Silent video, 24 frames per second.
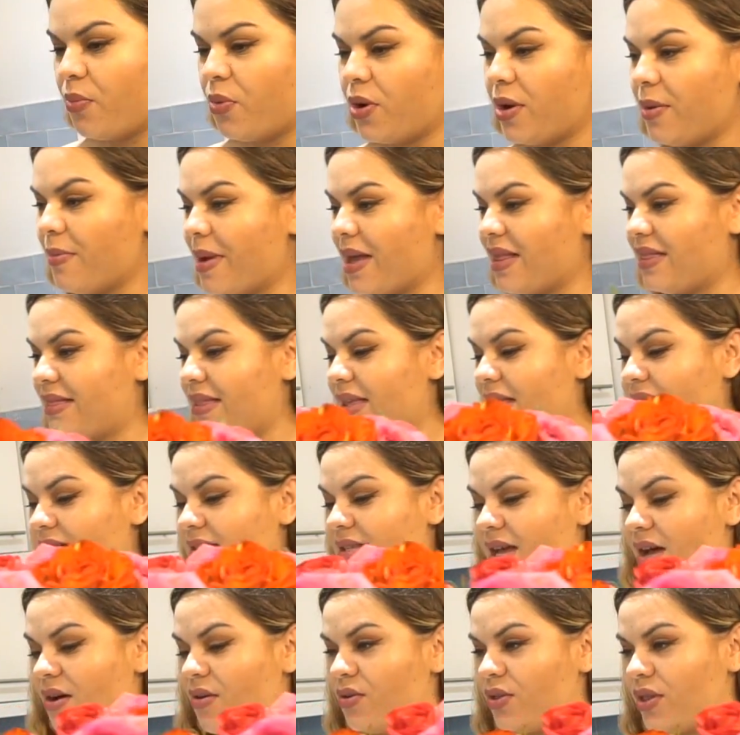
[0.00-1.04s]
putting my things
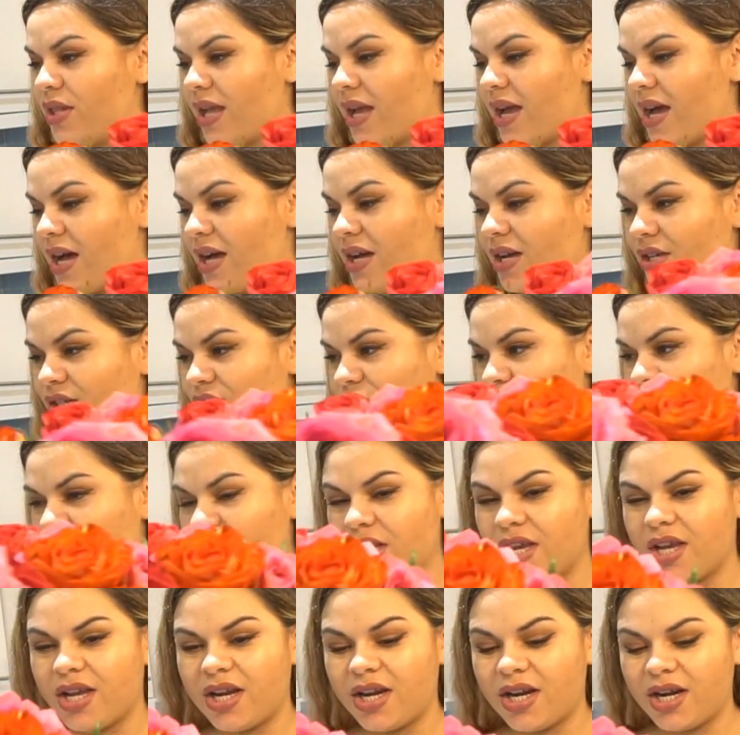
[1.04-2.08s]
out on the
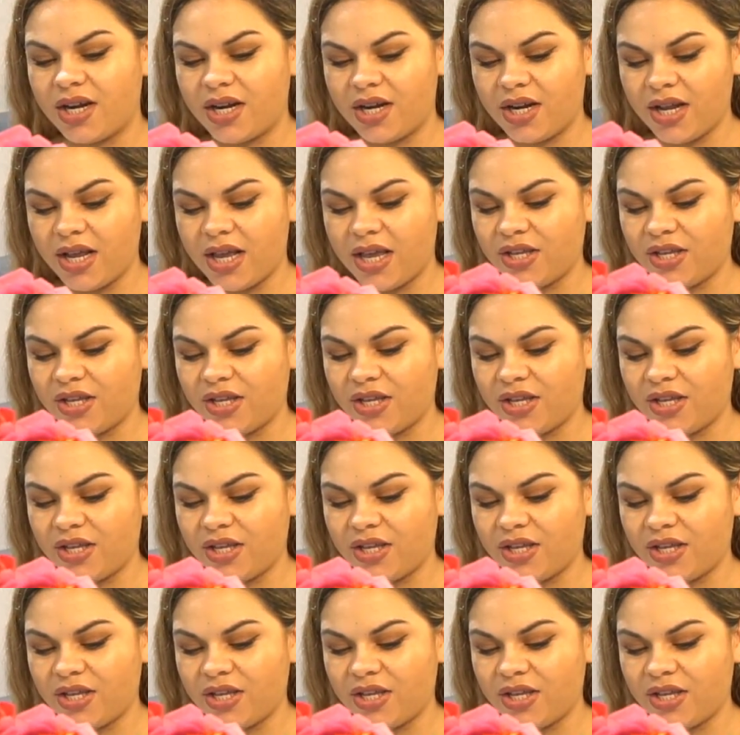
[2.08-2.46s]
cashier,